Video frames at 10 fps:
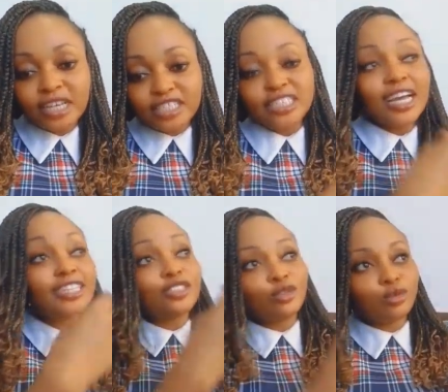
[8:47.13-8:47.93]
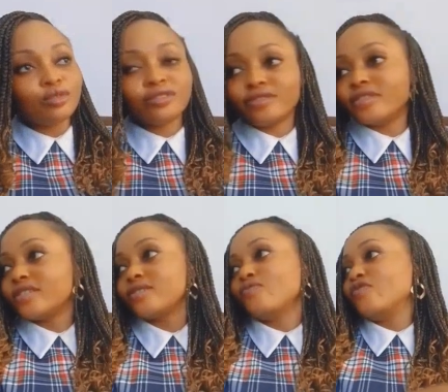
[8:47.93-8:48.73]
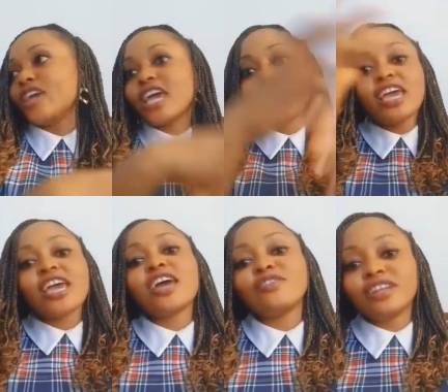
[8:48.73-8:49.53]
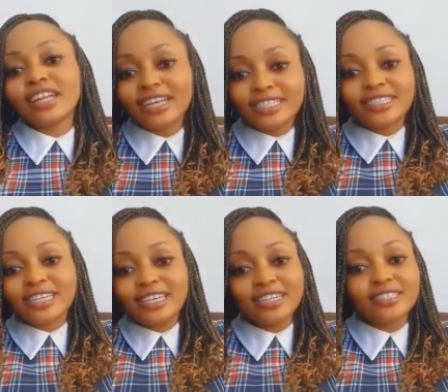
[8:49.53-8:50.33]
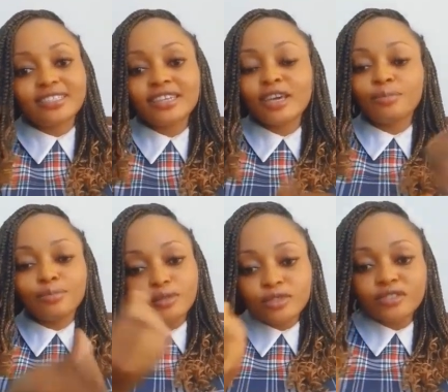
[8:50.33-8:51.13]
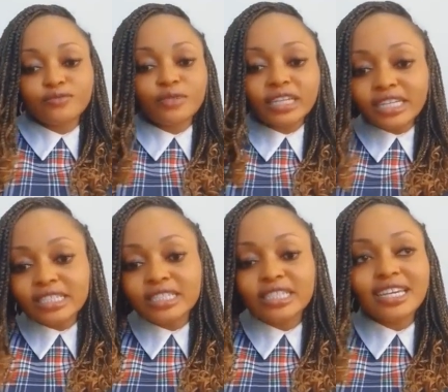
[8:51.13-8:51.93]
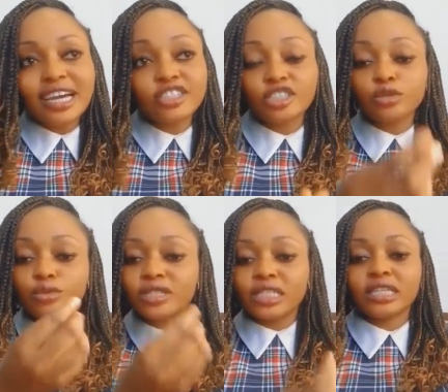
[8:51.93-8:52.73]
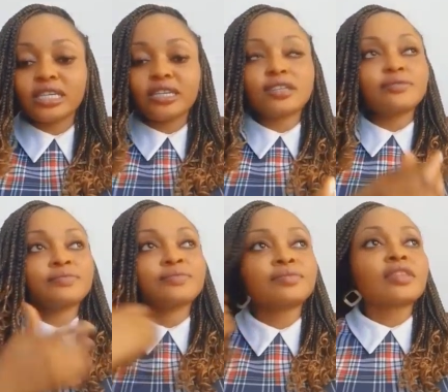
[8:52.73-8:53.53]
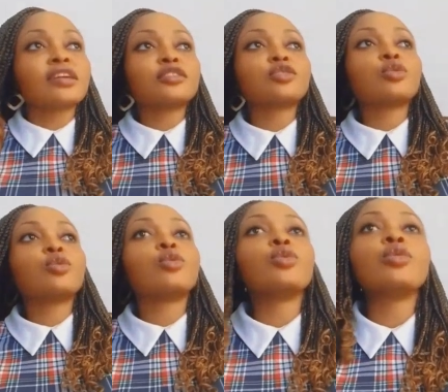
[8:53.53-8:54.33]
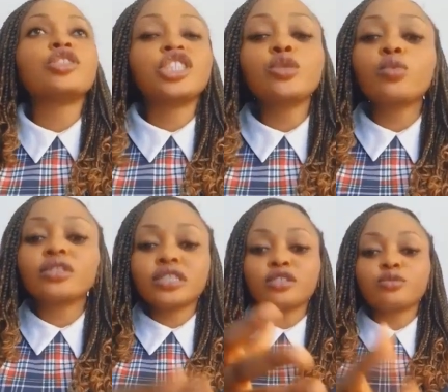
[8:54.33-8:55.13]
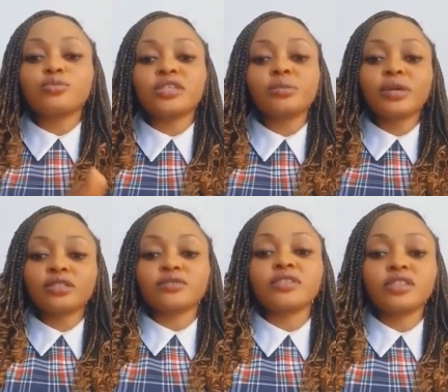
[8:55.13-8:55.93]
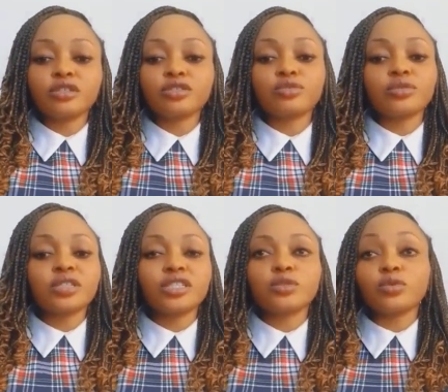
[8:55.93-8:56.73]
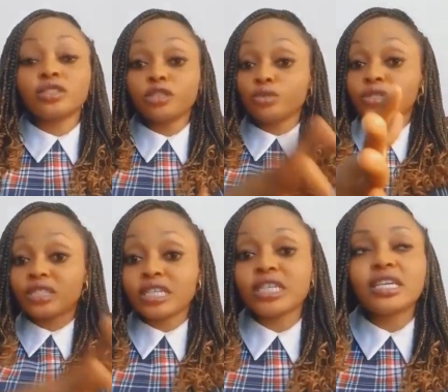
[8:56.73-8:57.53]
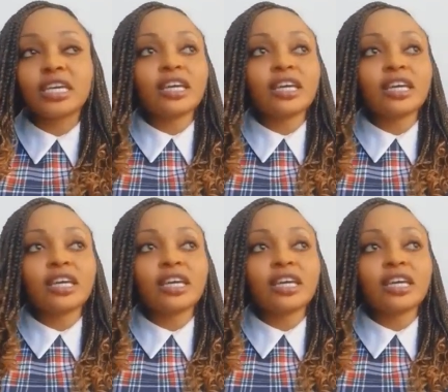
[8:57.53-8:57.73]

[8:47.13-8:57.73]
She had the look. This very light skinned, beautiful lady, and she could sing. So she wanted to be a part of the industry. She wanted to sing.